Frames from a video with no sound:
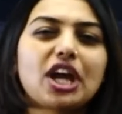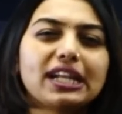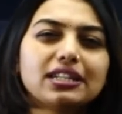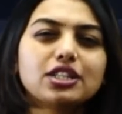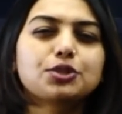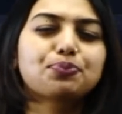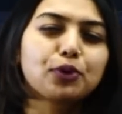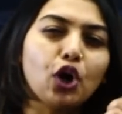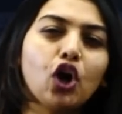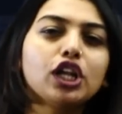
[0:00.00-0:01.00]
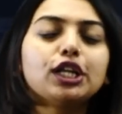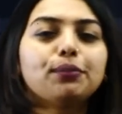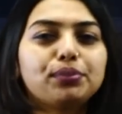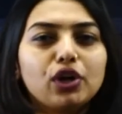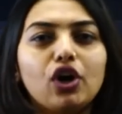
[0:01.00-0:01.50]
channel is
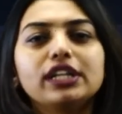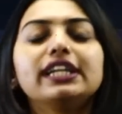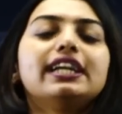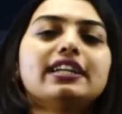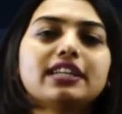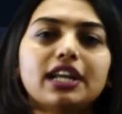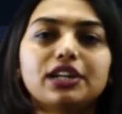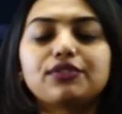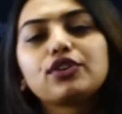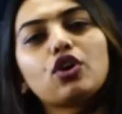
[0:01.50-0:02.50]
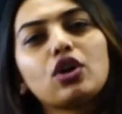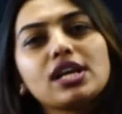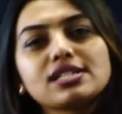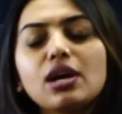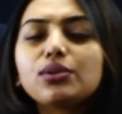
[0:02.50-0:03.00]
purely dedicated for all
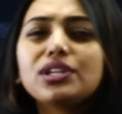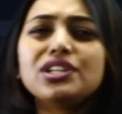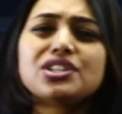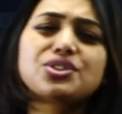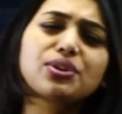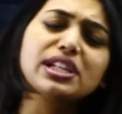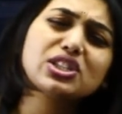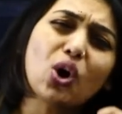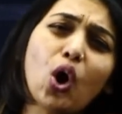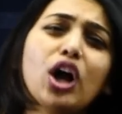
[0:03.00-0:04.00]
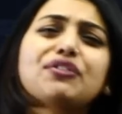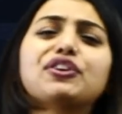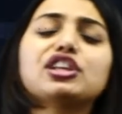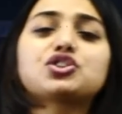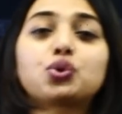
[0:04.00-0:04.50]
our South Indian students or
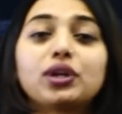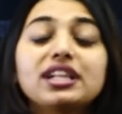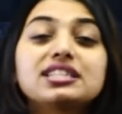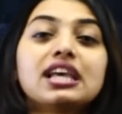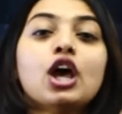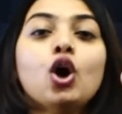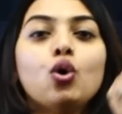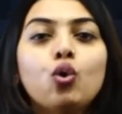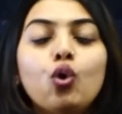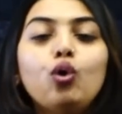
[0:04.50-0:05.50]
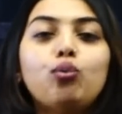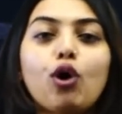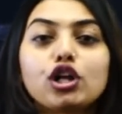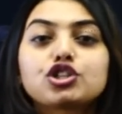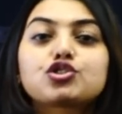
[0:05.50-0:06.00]
for the students who
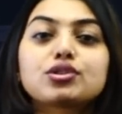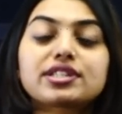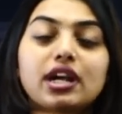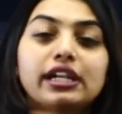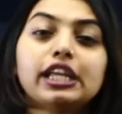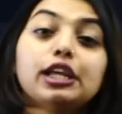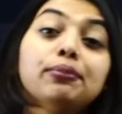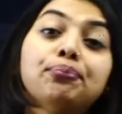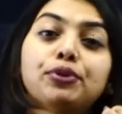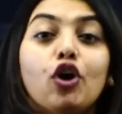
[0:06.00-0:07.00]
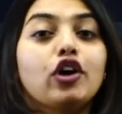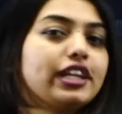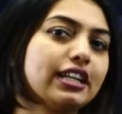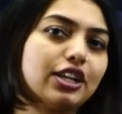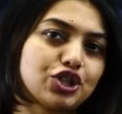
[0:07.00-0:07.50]
wants to study in pure
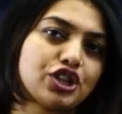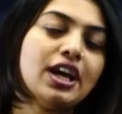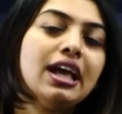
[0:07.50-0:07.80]
English.